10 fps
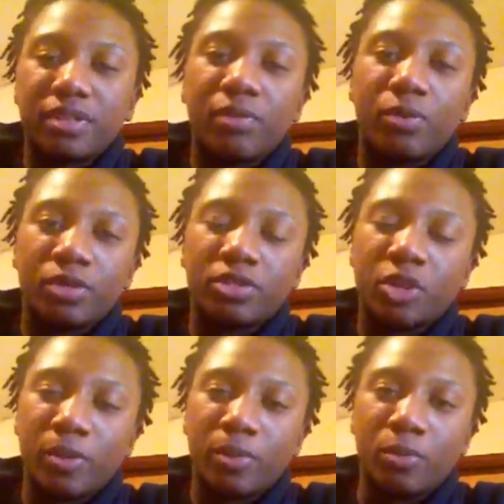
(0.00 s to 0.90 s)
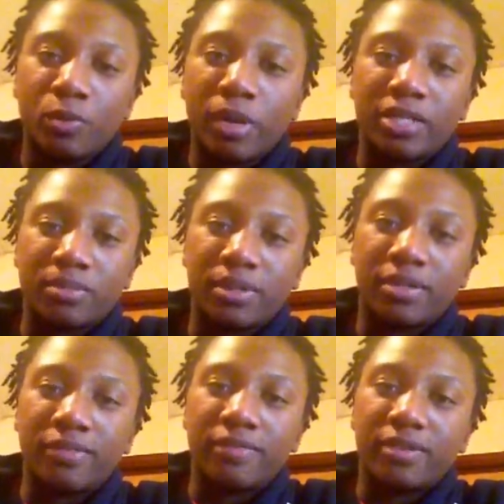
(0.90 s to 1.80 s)
of course, there are people who rise
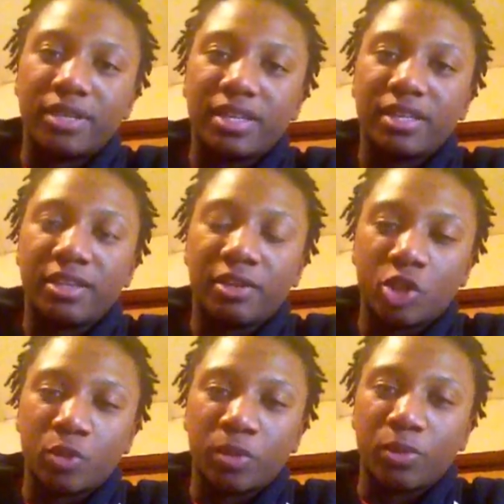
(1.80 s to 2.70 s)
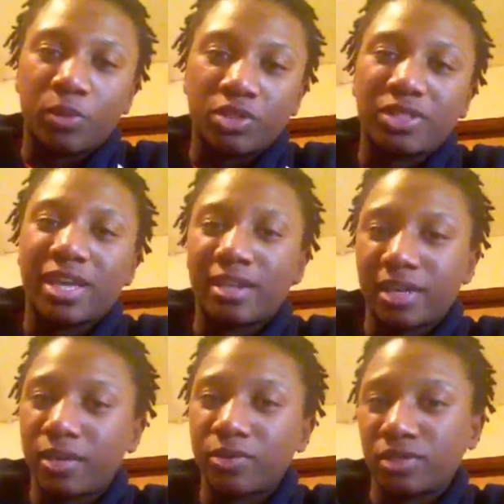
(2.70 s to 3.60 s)
above and there's some people who are just kind of
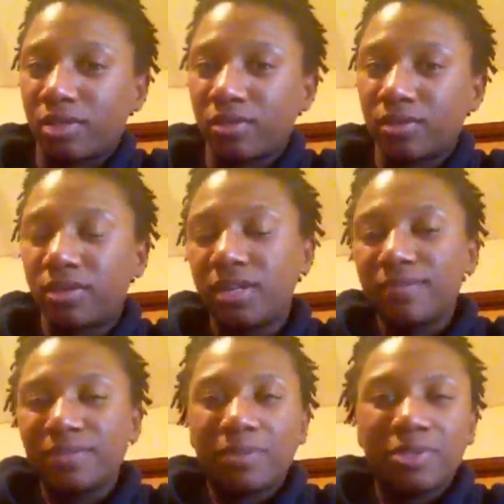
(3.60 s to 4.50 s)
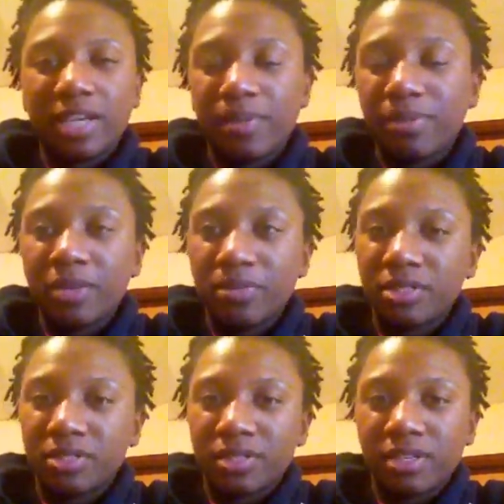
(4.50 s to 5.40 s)
like coasting through. But you got plenty of
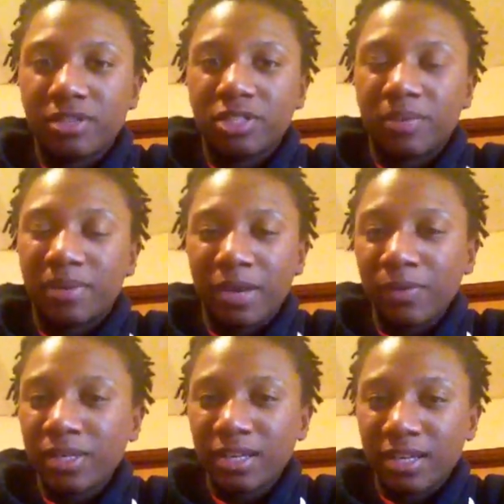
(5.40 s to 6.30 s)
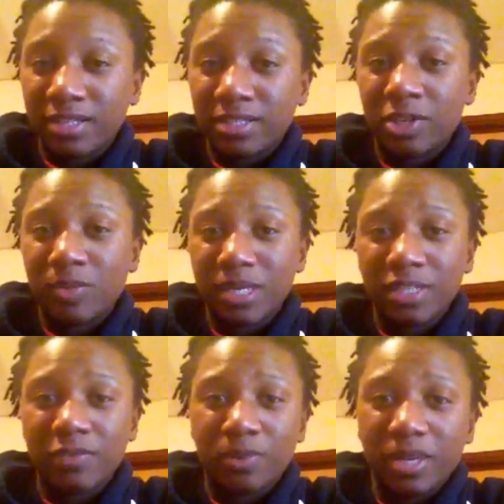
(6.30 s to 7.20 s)
positions of leadership, and I really didn't consider
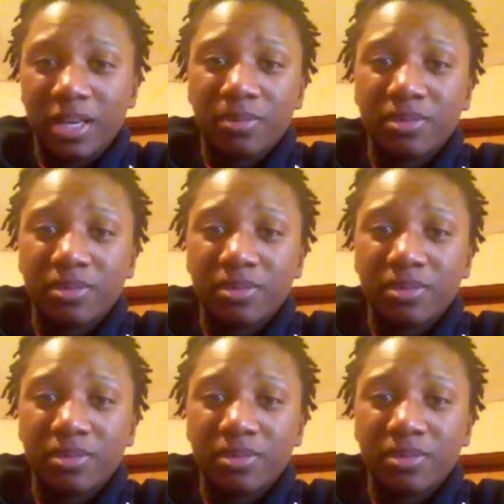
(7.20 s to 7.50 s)
myself to be in a